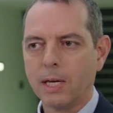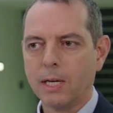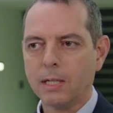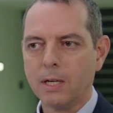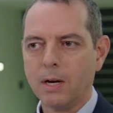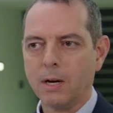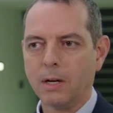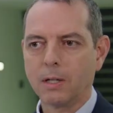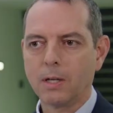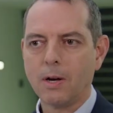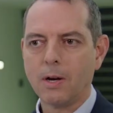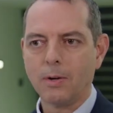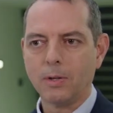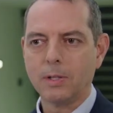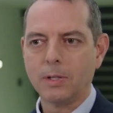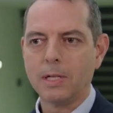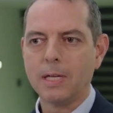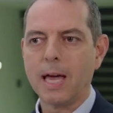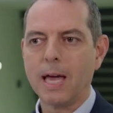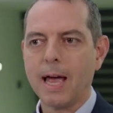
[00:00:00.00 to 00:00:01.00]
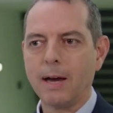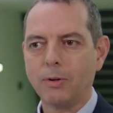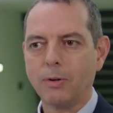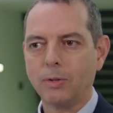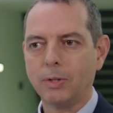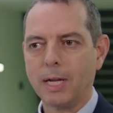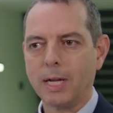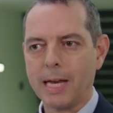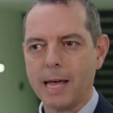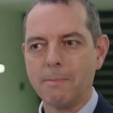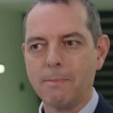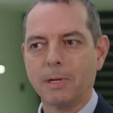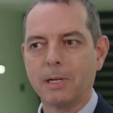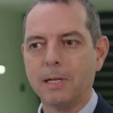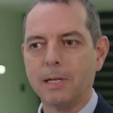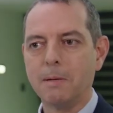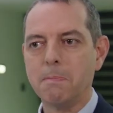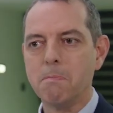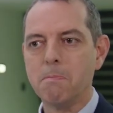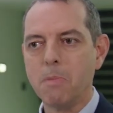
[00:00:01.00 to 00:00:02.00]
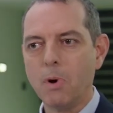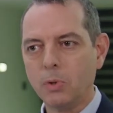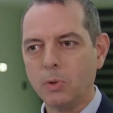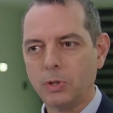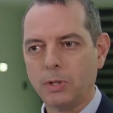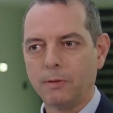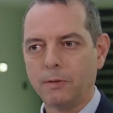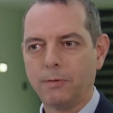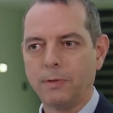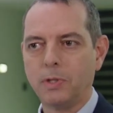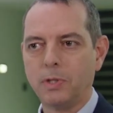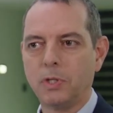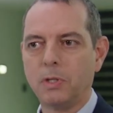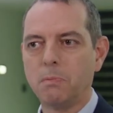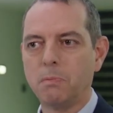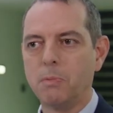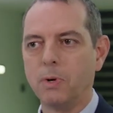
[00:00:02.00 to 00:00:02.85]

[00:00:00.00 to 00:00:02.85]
at our currently aerodynamically most efficient